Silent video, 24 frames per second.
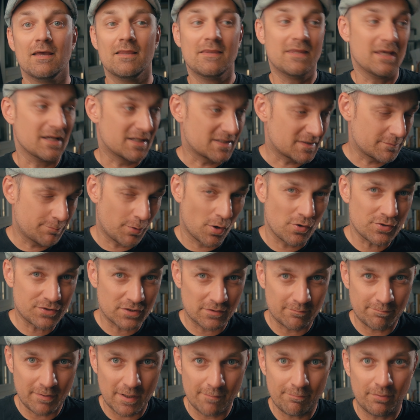The
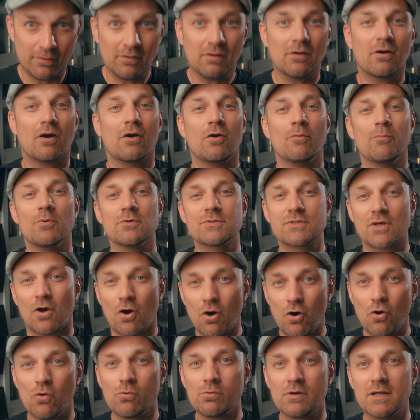exposure people are almost
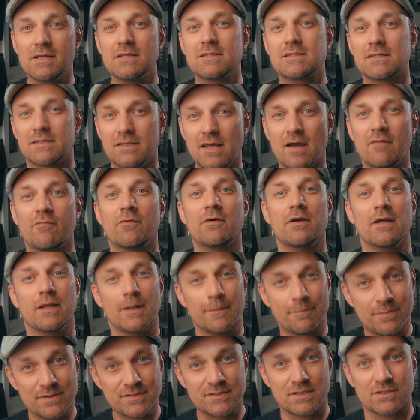always never in
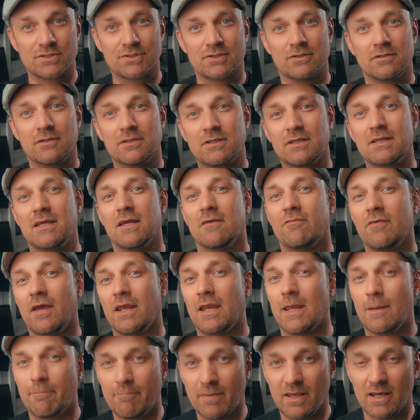a position to give
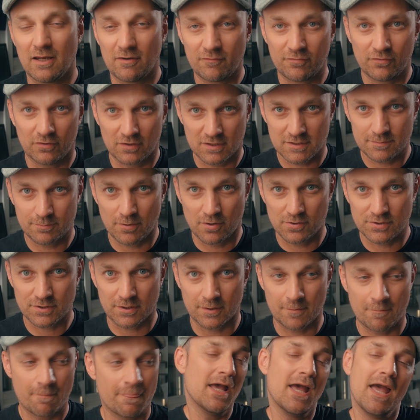any meaningful
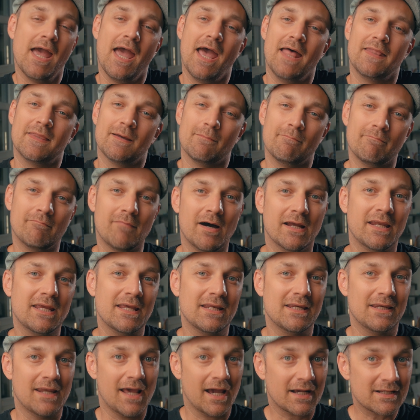exposure. And the money
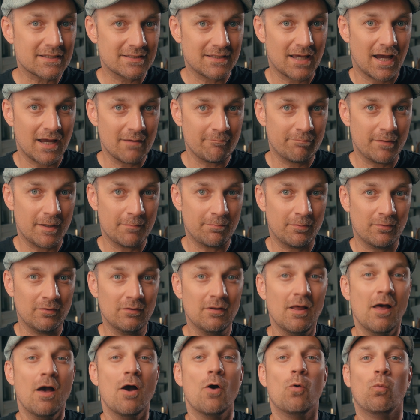next time
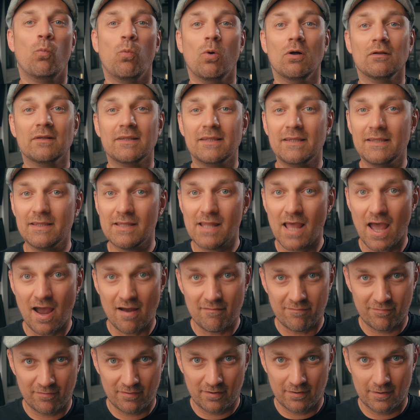people will
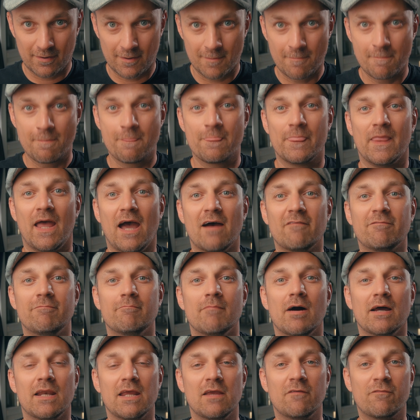never have
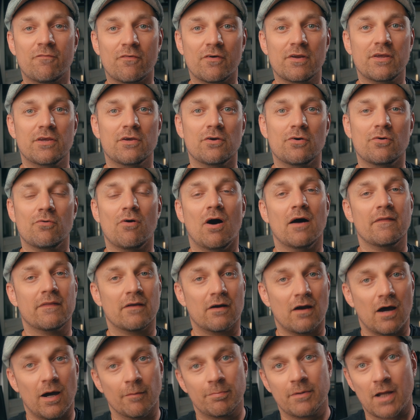money for you on
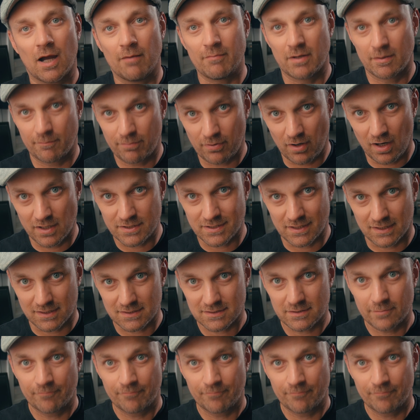their upcoming projects.